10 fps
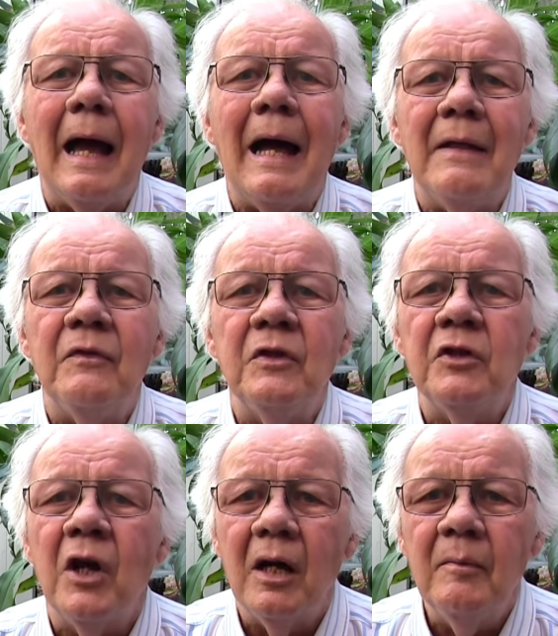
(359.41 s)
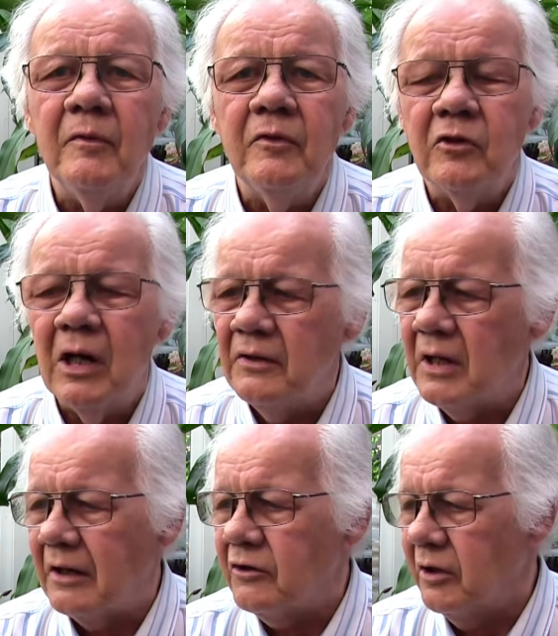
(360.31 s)
at the time of the
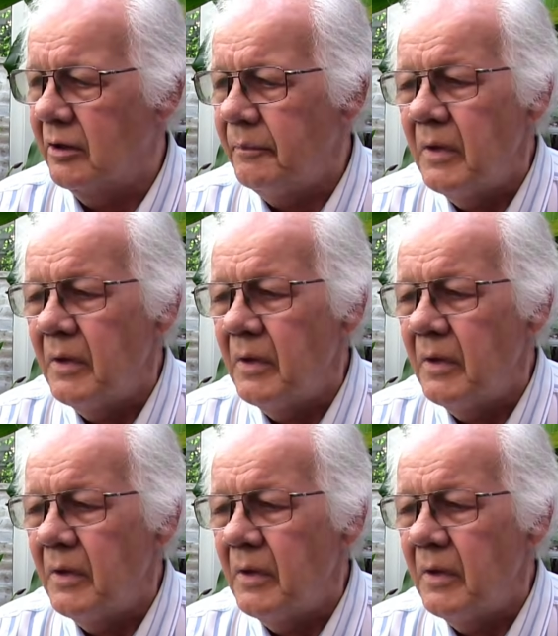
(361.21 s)
transaction.